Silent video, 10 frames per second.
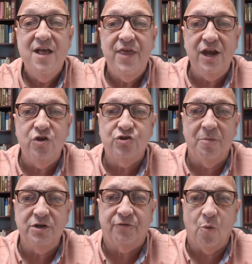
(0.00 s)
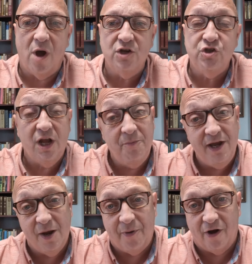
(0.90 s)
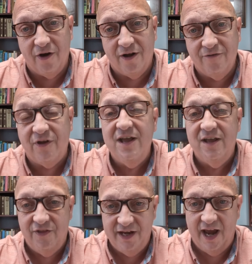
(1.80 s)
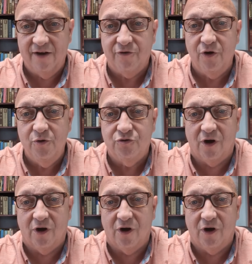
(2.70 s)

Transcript: Thank you so much for watching and being a part of the Afternoon